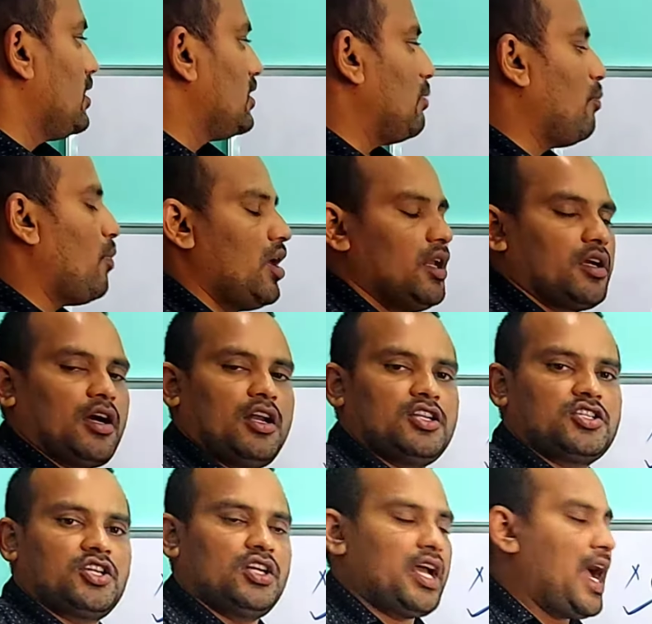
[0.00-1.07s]
symbolic
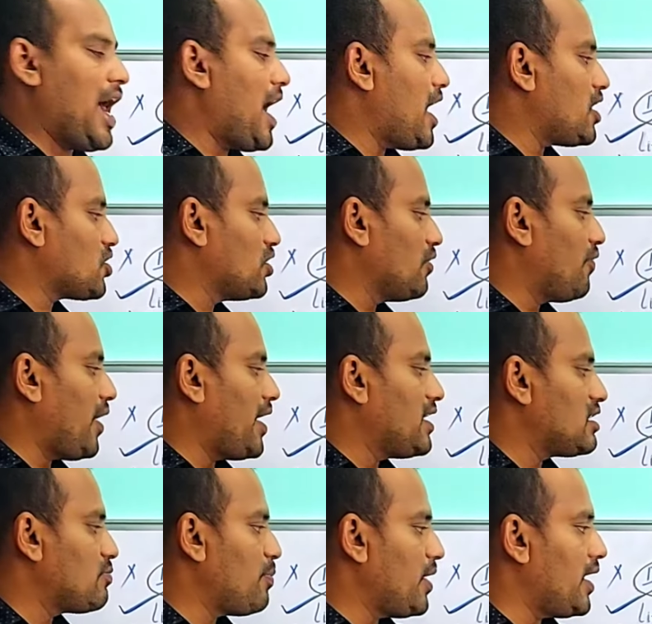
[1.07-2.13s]
constant. Hash
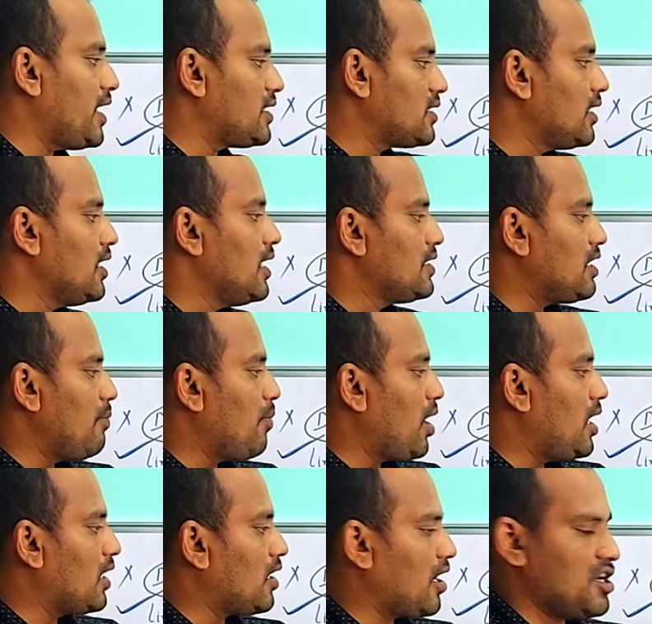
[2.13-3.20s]
define space
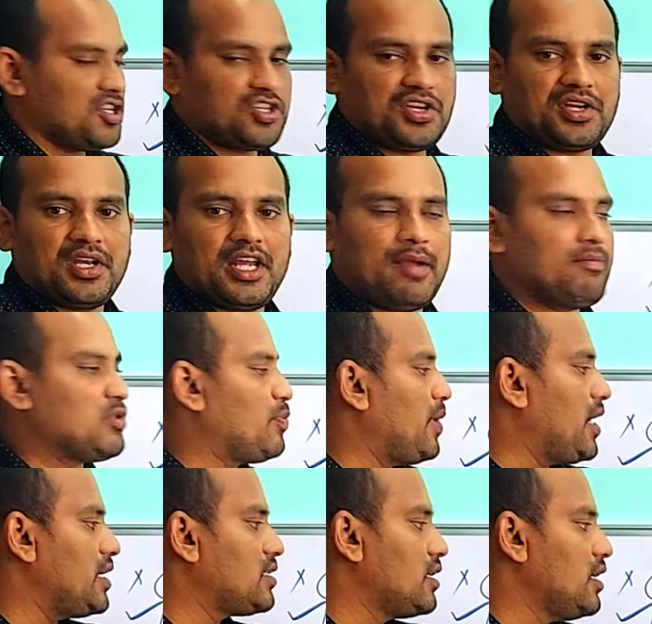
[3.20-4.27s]
symbolic constant name
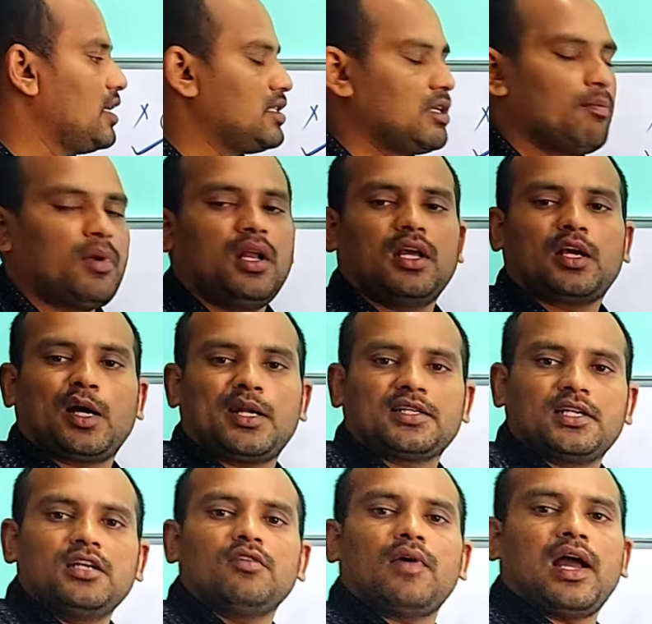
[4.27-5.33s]
space symbolic
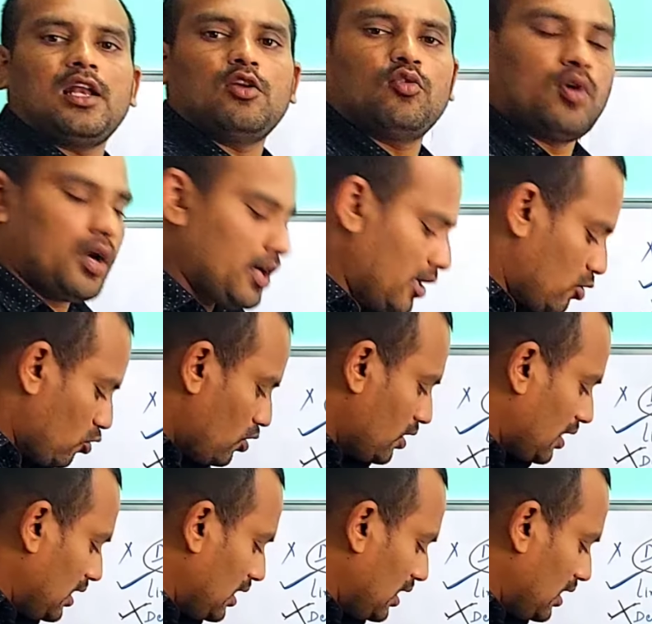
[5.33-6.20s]
constant value. And I told you